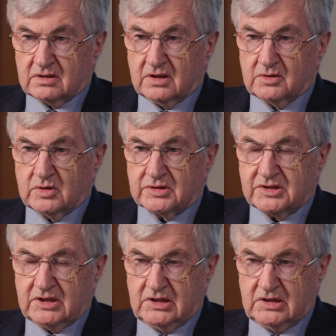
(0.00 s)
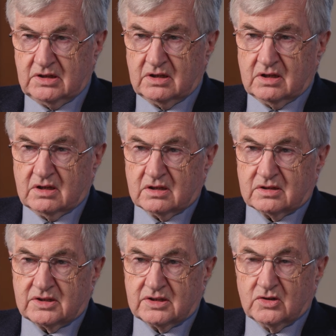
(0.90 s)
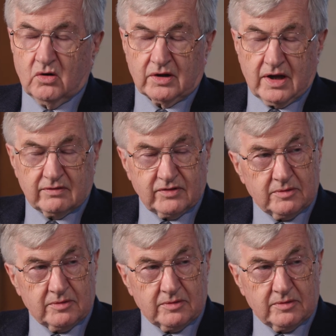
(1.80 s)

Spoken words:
In other words, he did not have